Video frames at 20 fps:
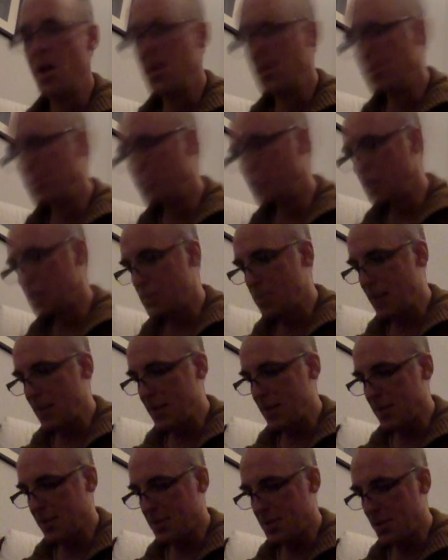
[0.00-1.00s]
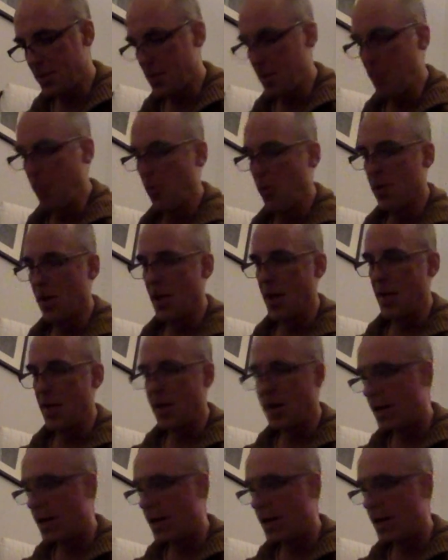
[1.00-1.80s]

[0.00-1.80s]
You would expect something more like